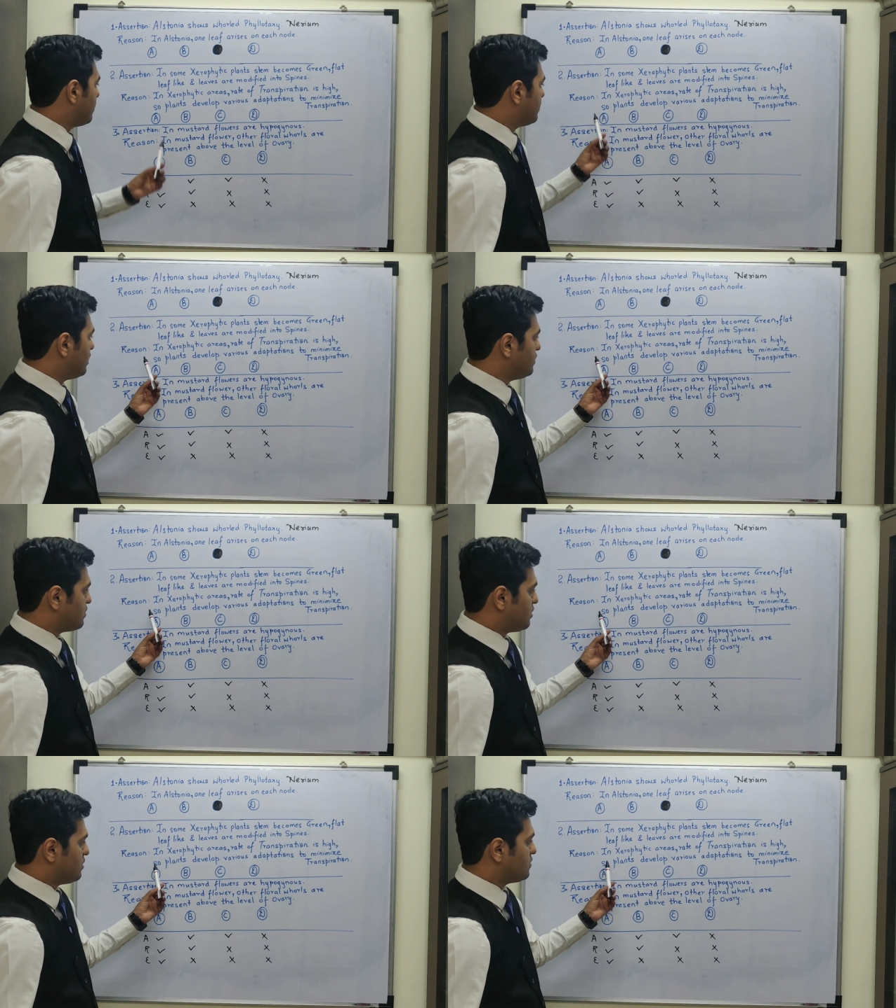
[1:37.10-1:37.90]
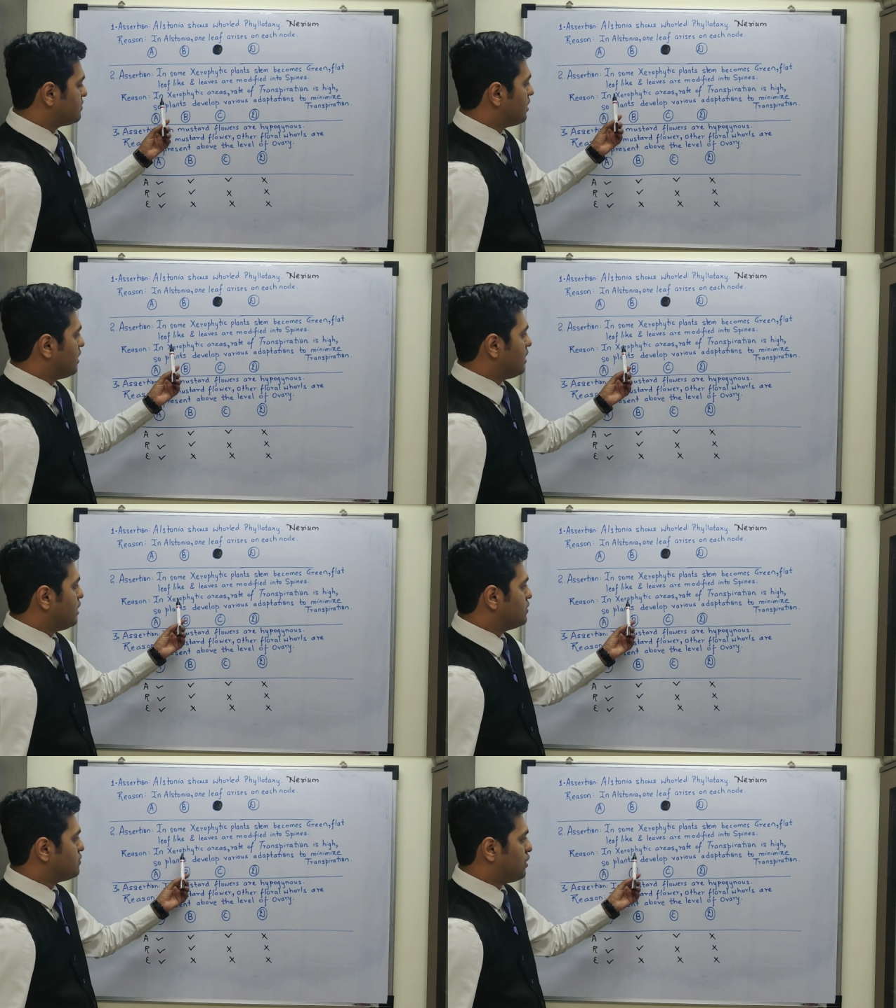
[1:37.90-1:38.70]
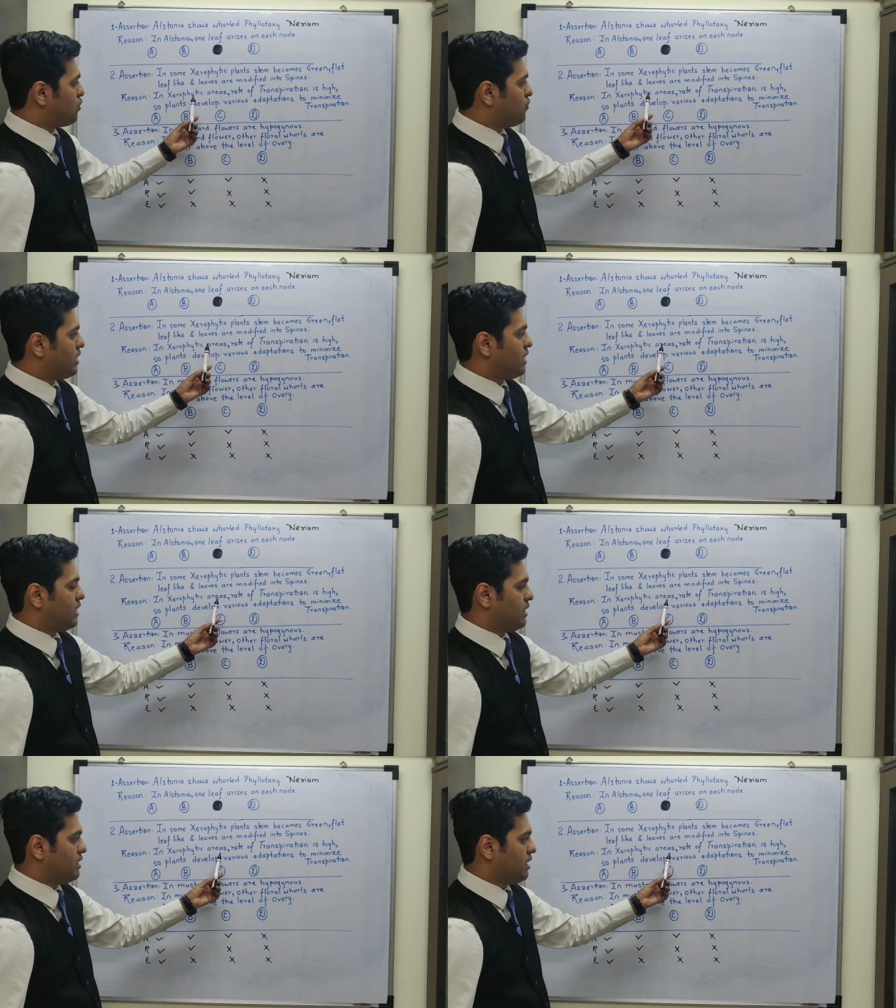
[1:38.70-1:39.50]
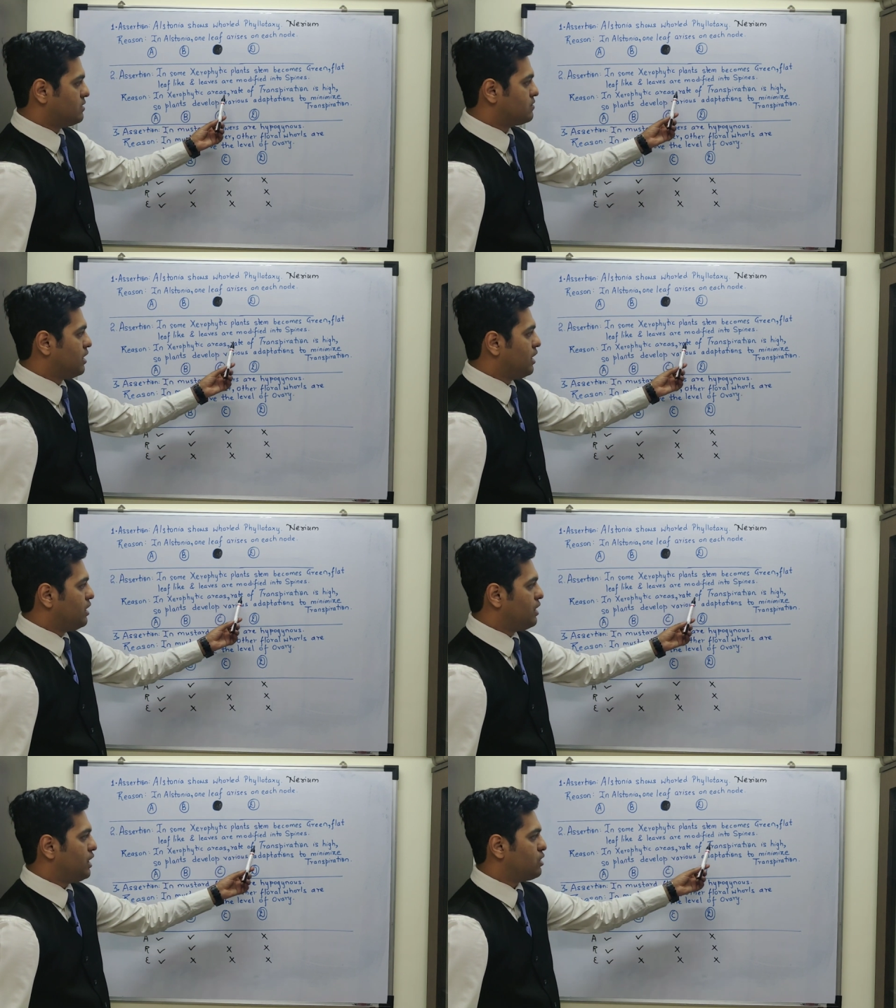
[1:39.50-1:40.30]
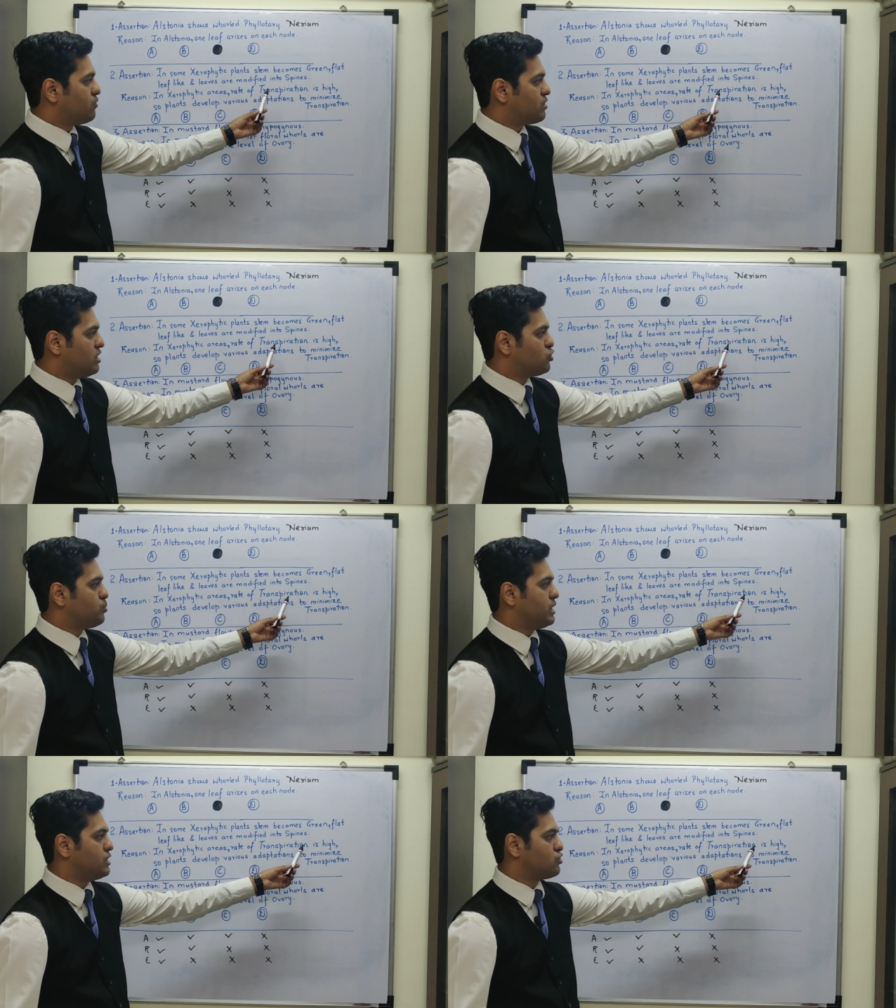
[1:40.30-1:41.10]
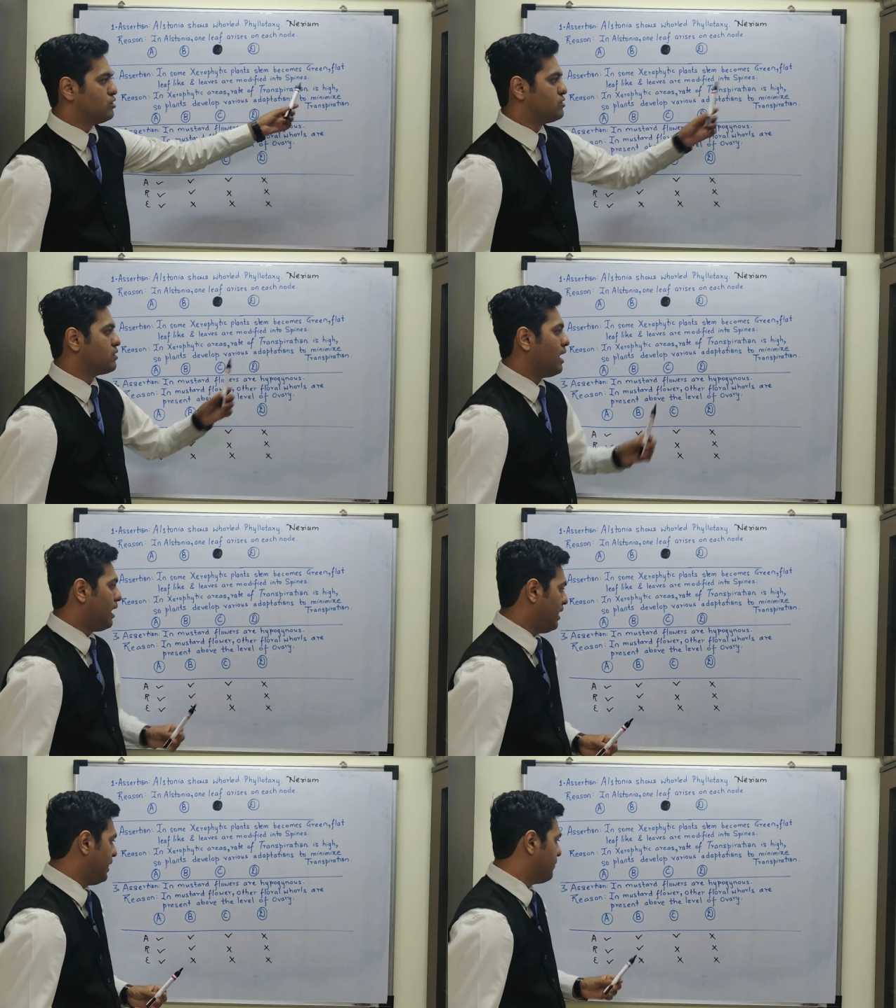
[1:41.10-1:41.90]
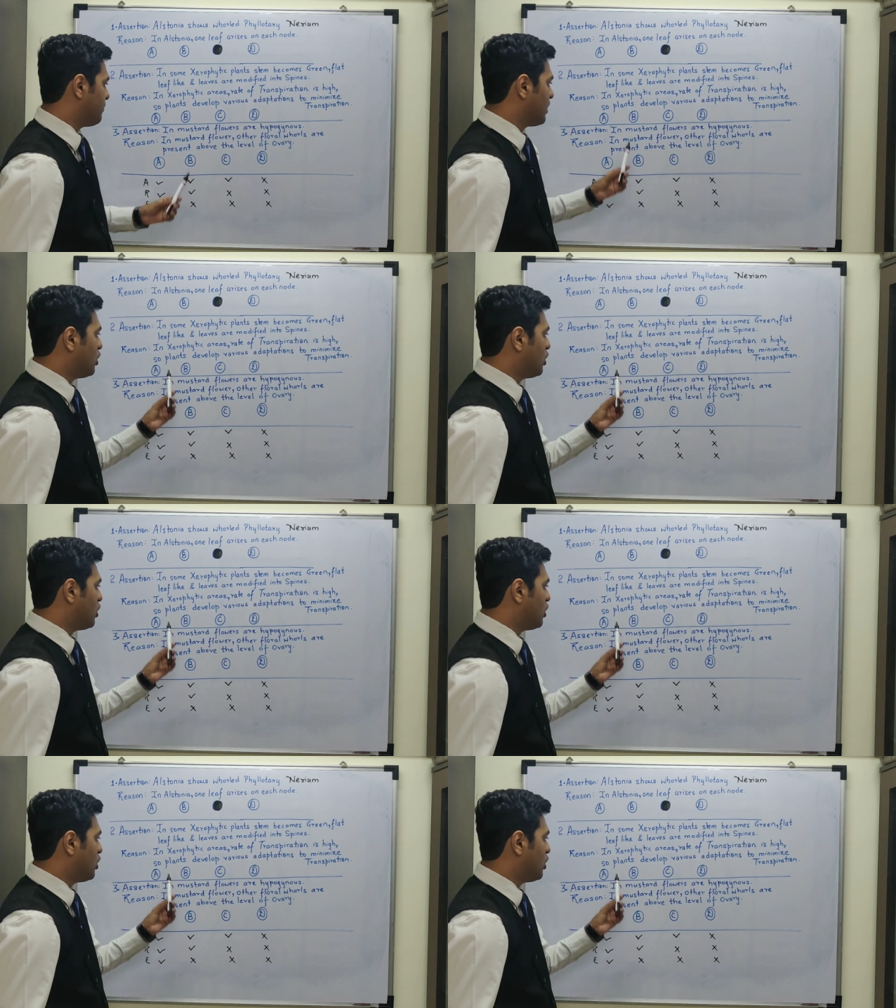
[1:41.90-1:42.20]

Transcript: The reason is in xerophytic areas, rate of transpiration is high,